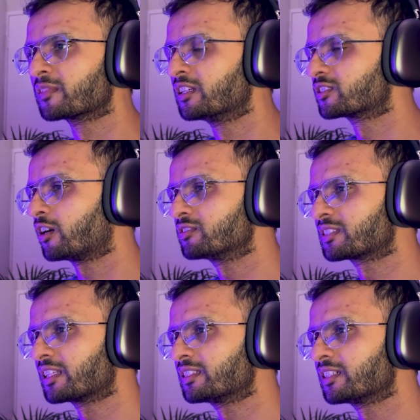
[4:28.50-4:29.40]
So I was
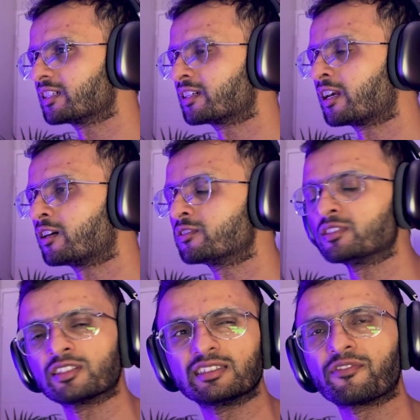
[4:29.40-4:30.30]
getting
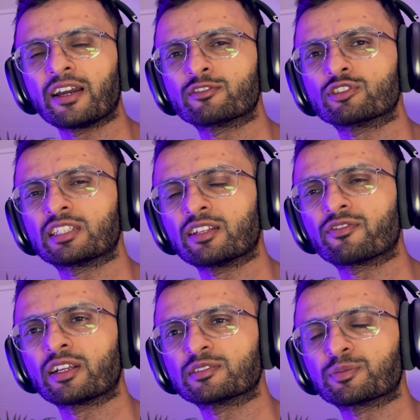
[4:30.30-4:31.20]
around five to ten
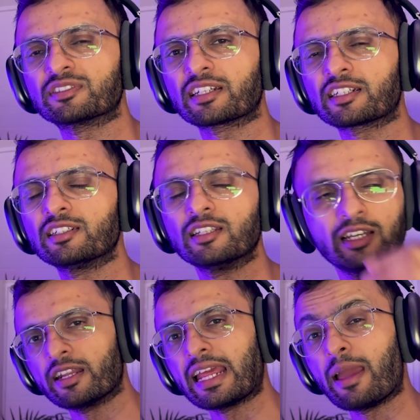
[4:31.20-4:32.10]
frames per second.
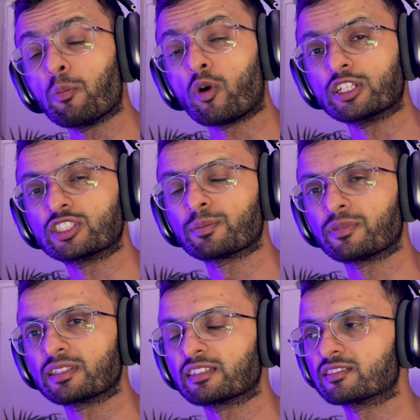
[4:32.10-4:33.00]
M one chip,
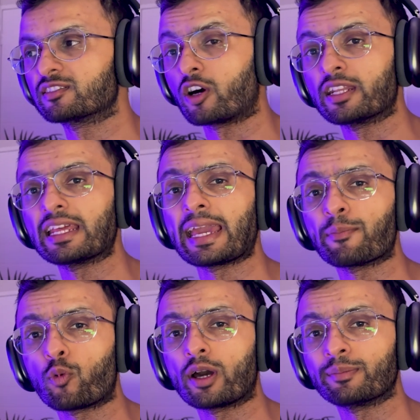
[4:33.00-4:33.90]
this is on the M
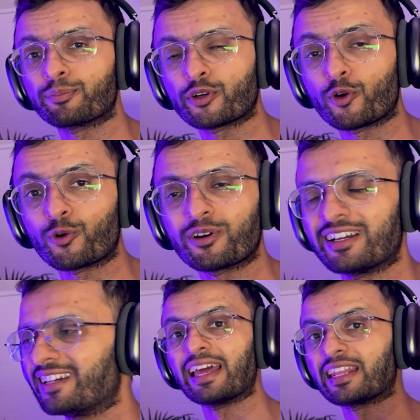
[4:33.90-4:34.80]
one Pro,
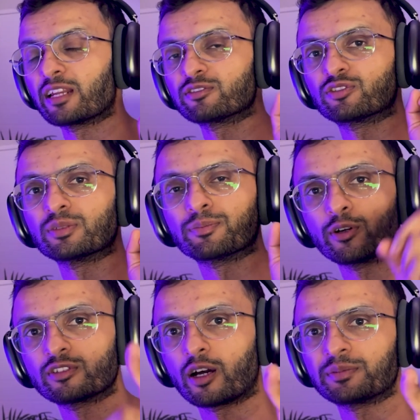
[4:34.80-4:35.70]
and that was doing
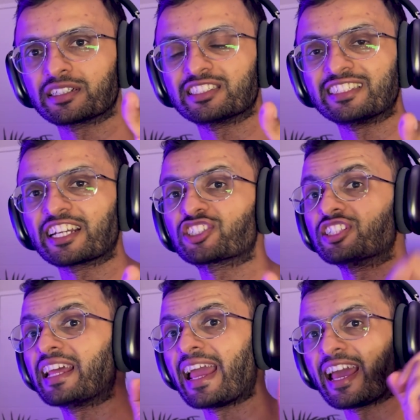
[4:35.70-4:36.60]
both object
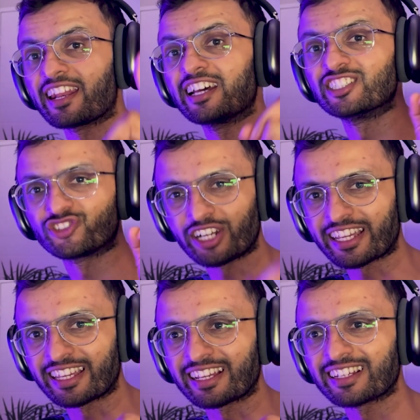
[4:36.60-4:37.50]
detection and tracking,